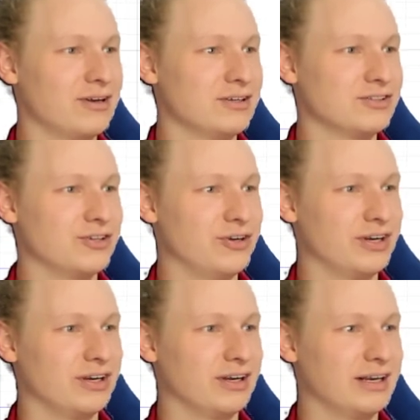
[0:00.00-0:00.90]
So you
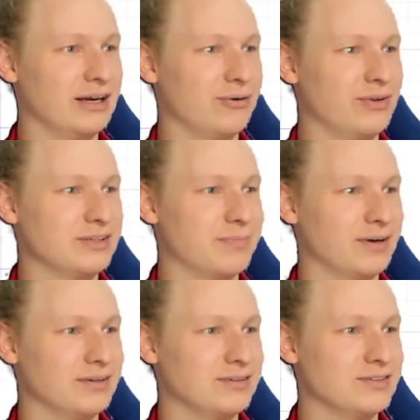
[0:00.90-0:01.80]
can click all these
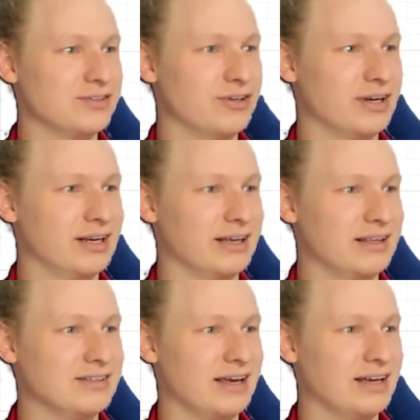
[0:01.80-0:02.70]
buttons, you can click
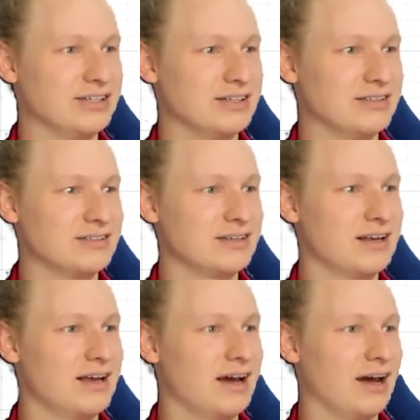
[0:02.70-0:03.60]
these edges,
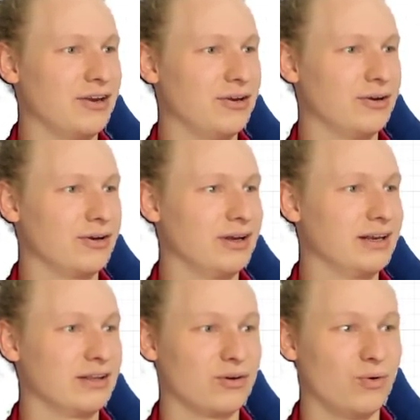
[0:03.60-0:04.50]
and you can
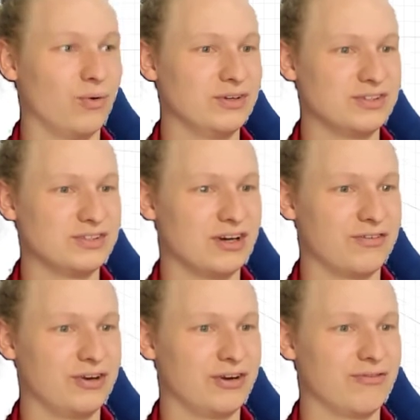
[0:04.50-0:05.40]
click the corners and stuff, and
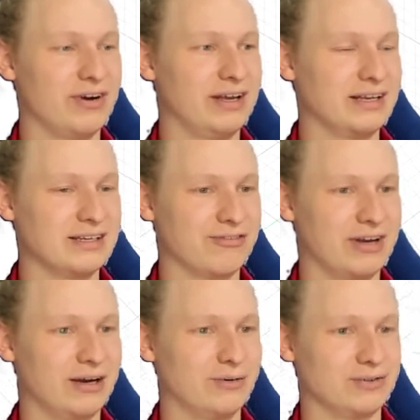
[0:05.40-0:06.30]
you can really get different
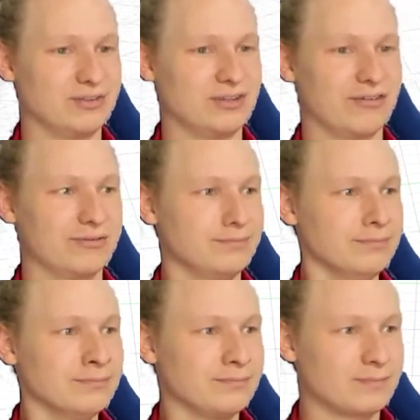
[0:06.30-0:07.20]
angles and stuff.
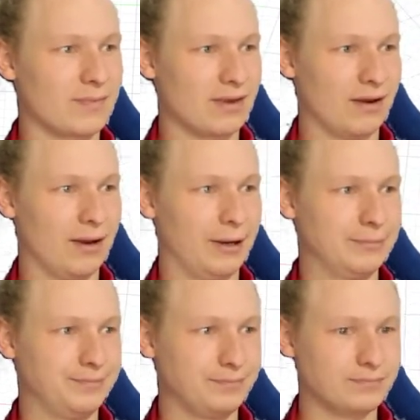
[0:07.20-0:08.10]

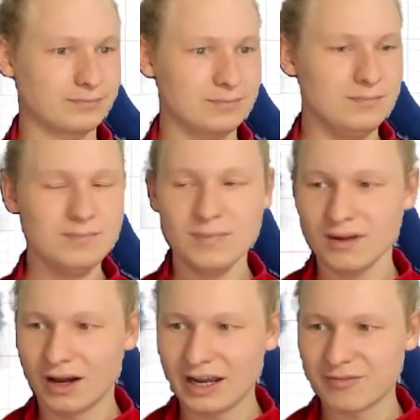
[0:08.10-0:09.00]

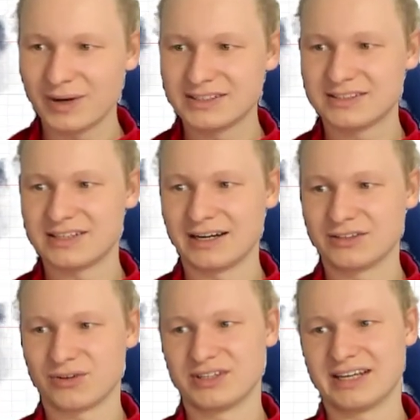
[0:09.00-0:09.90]
I have my settings
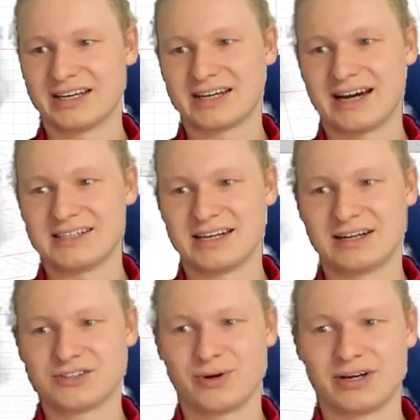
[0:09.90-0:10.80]
on the Tinkercad settings,
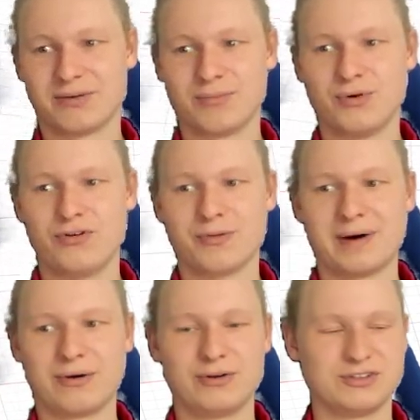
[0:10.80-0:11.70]
so I can move
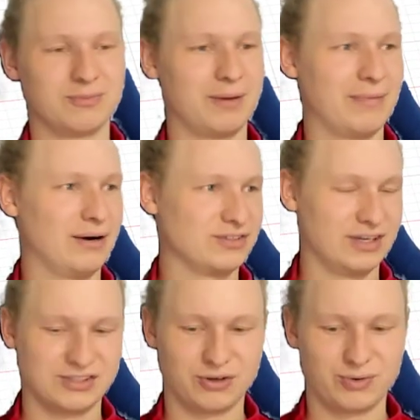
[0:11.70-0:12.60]
about using my mouse nice
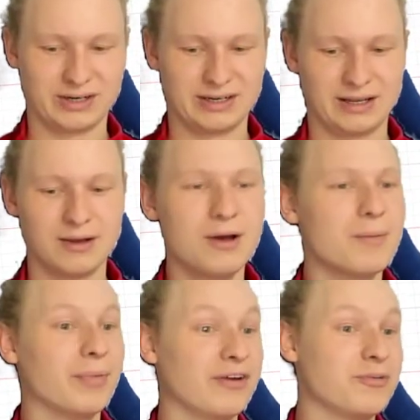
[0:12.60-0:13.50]
and quickly.
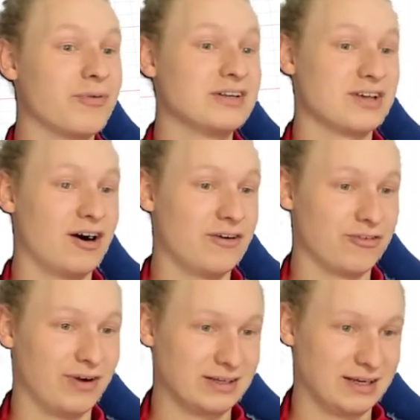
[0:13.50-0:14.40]
But if you press R for
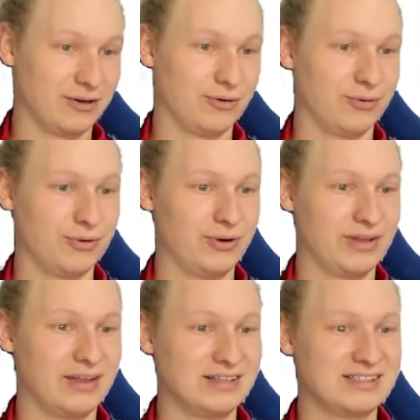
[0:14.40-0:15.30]
rectangle, you can
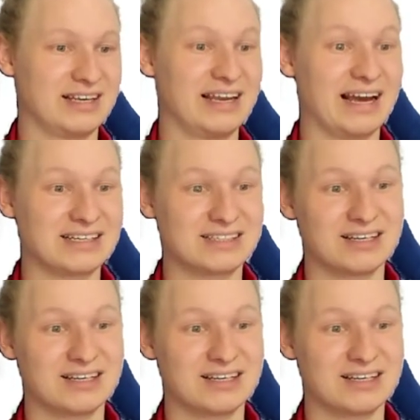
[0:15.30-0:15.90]
then select